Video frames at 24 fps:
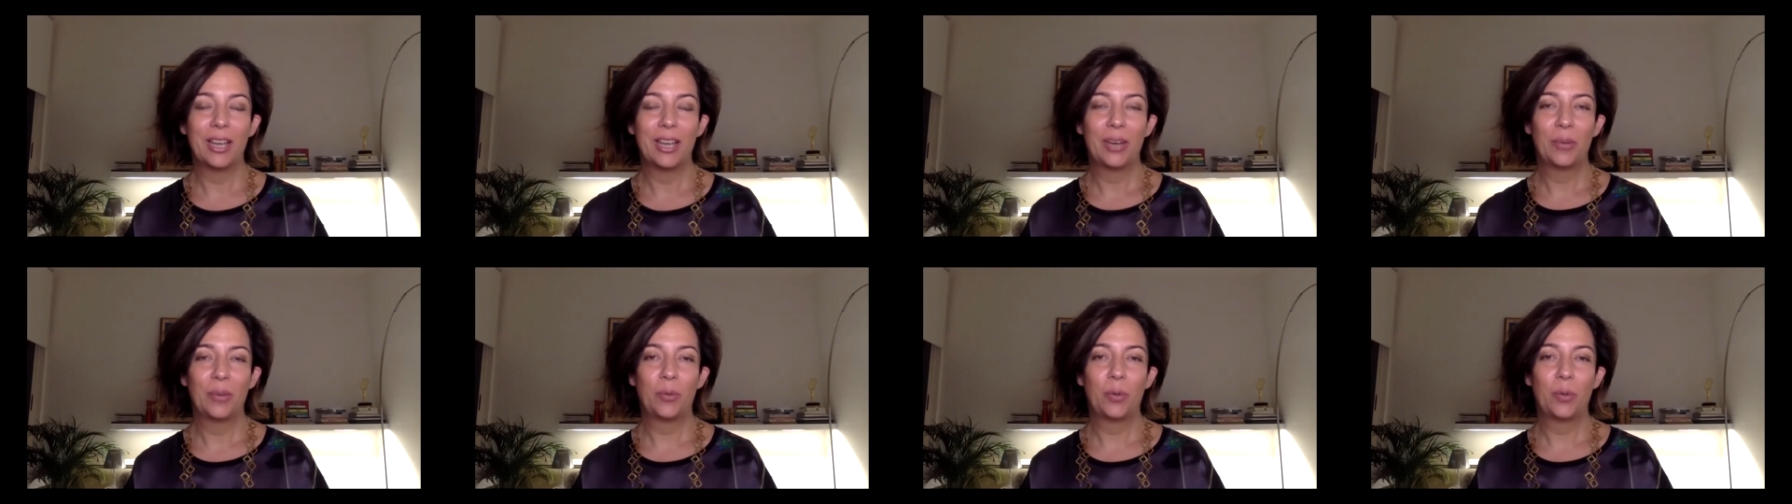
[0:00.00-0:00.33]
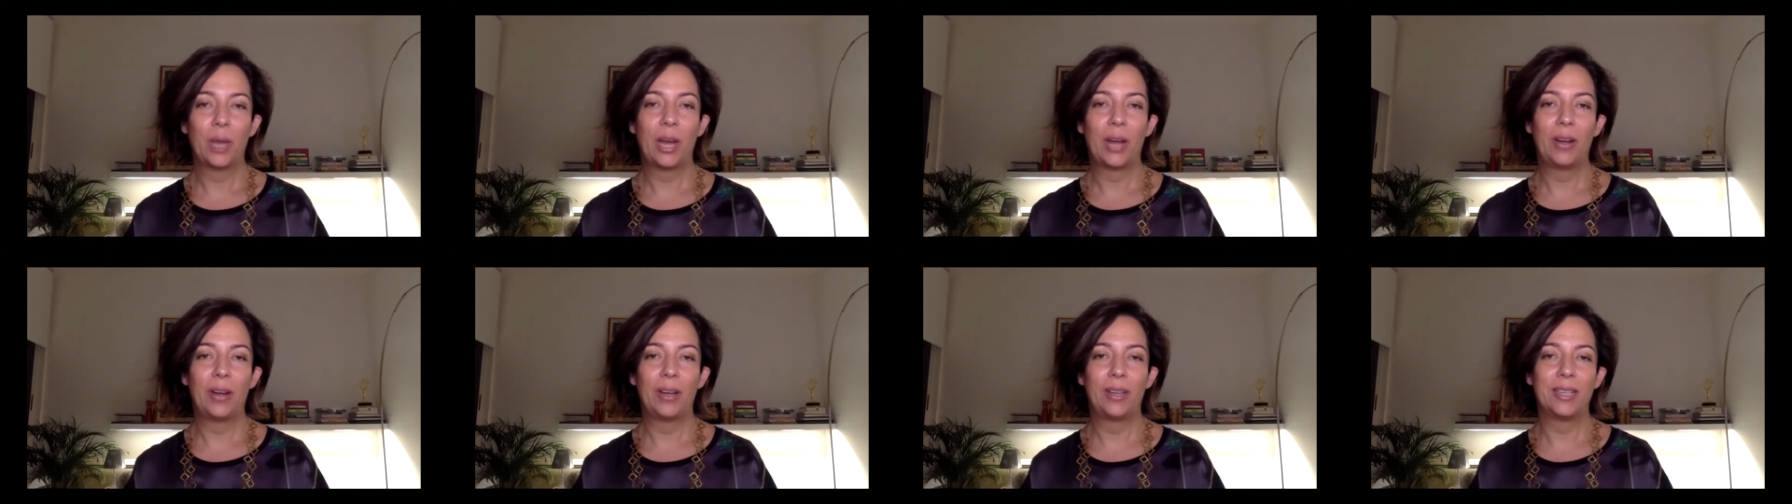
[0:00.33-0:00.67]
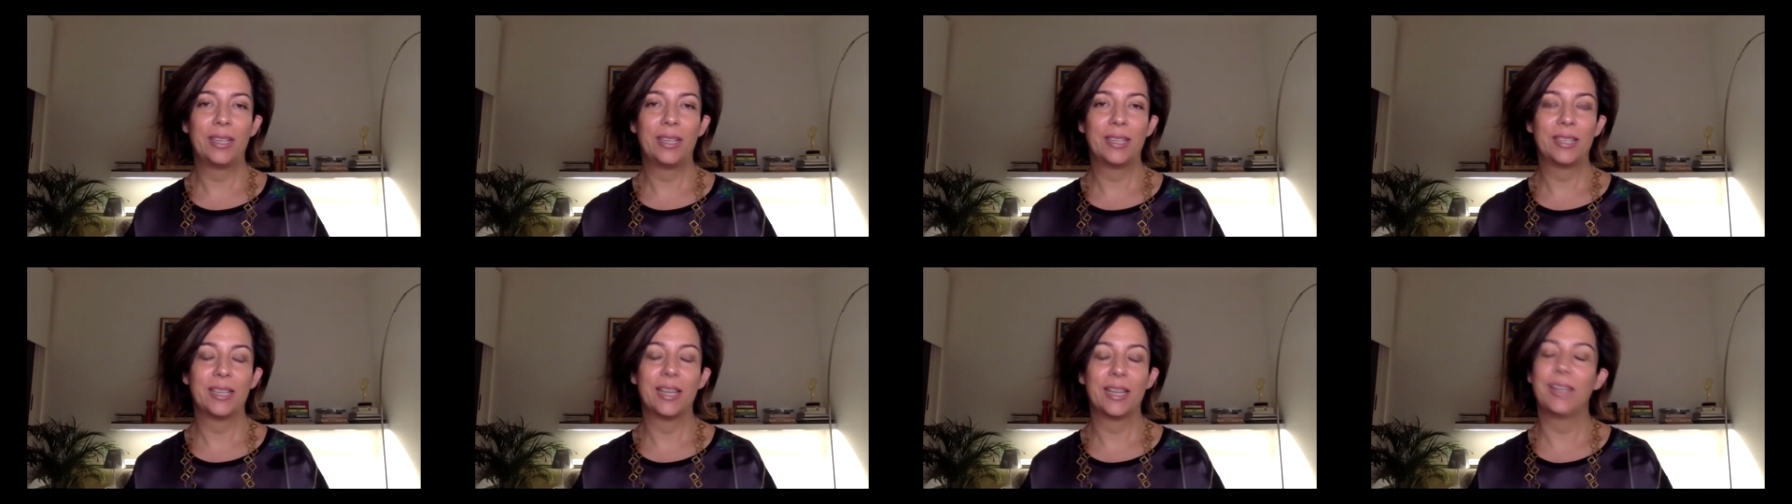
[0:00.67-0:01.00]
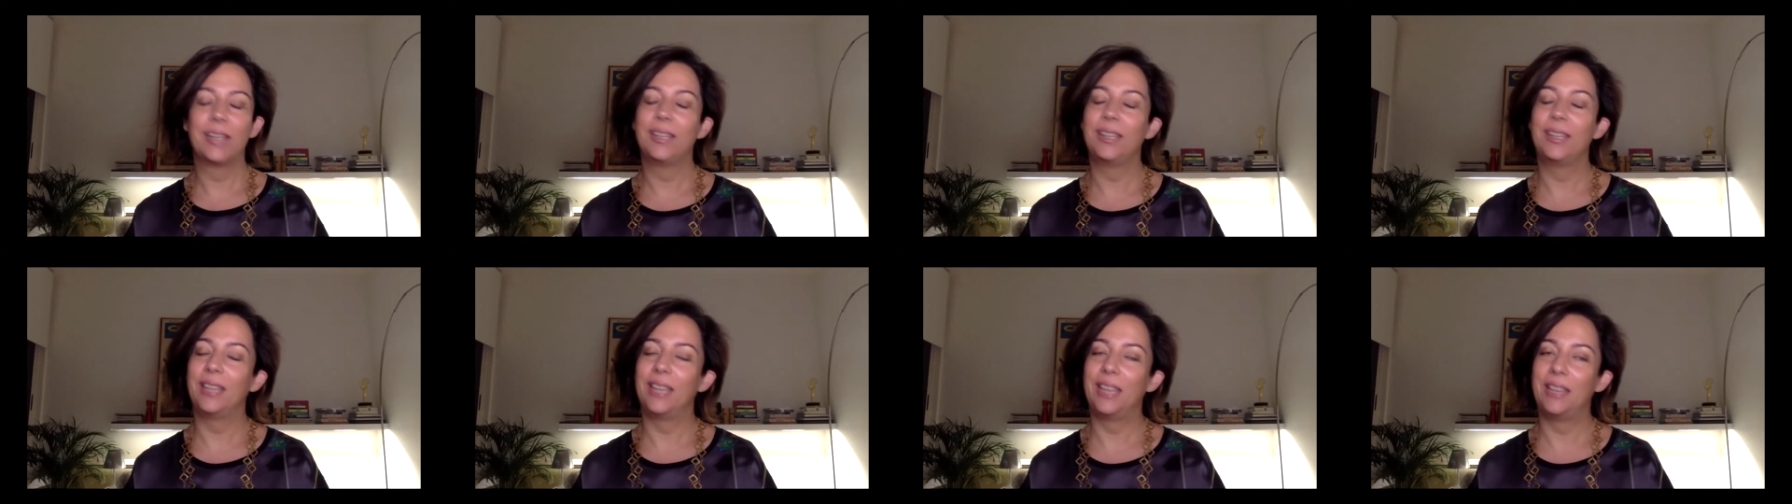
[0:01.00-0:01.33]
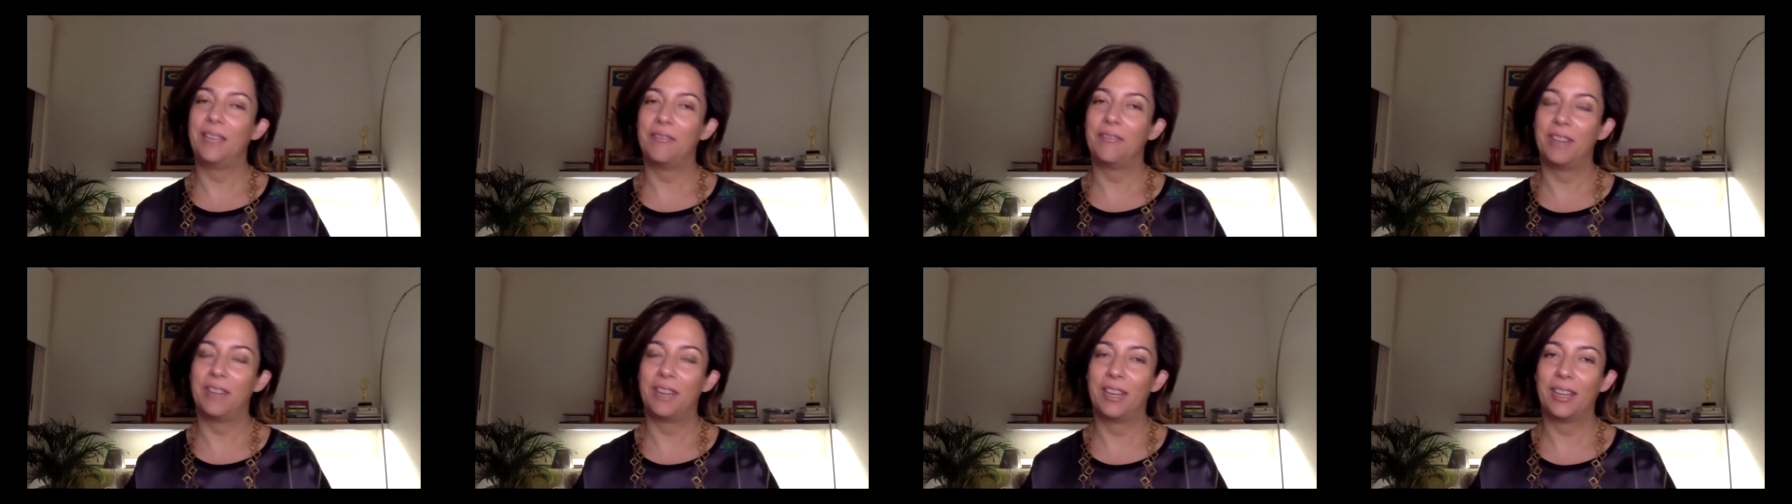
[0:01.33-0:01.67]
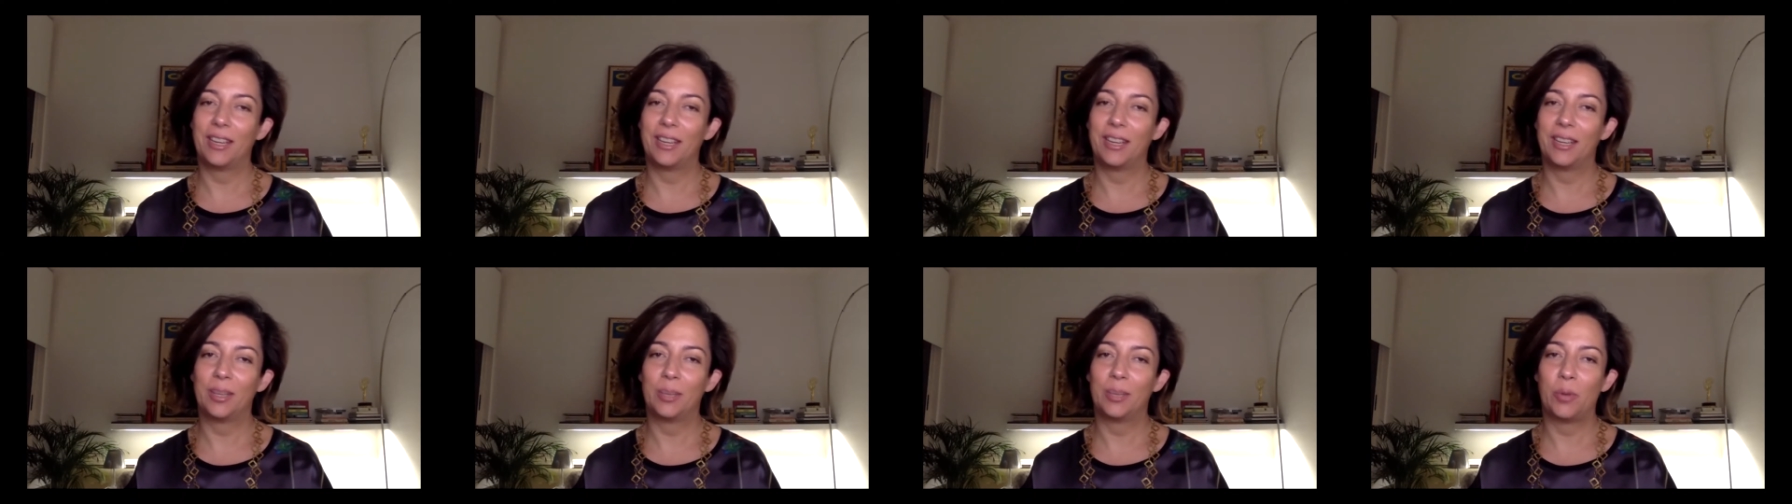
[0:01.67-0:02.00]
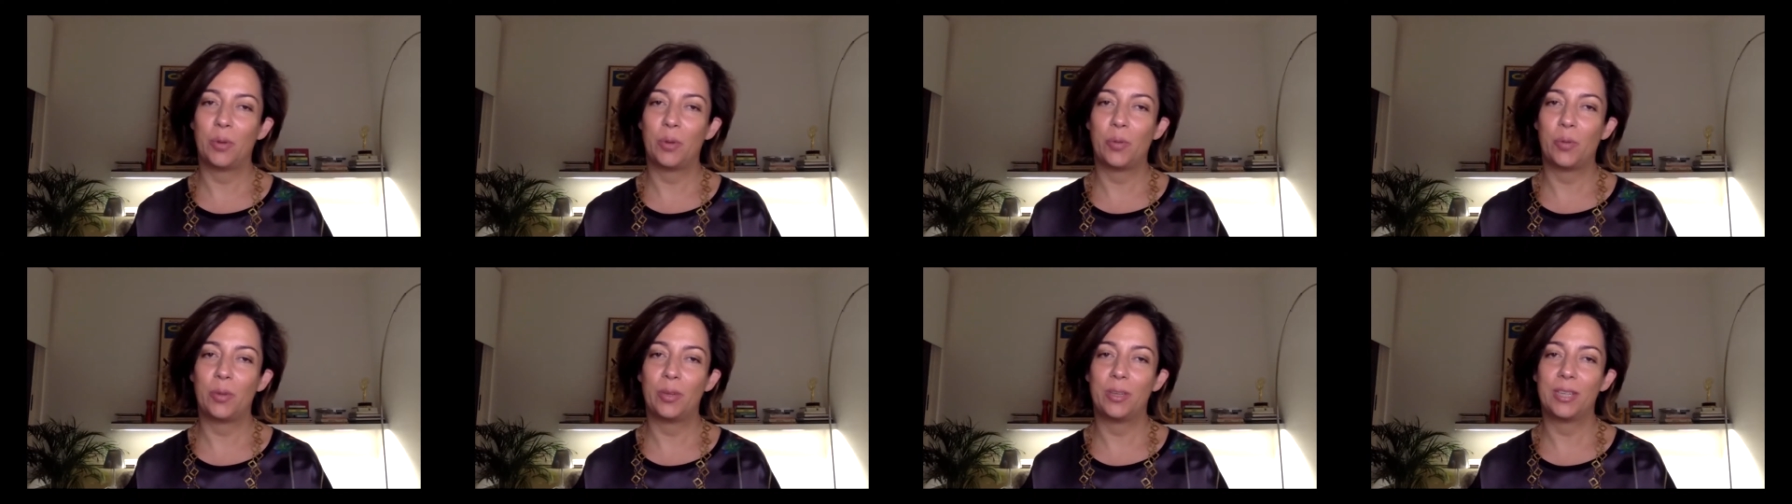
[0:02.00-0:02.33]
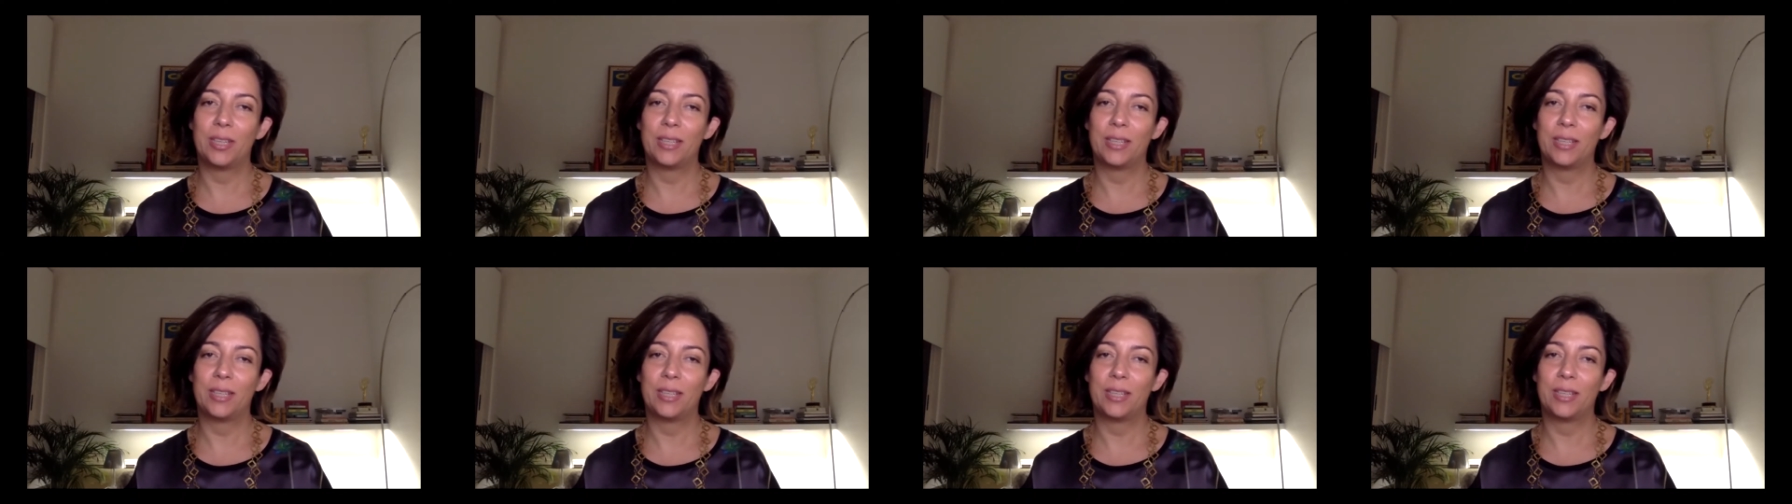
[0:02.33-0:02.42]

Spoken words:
where it is 9 p.m. at the moment.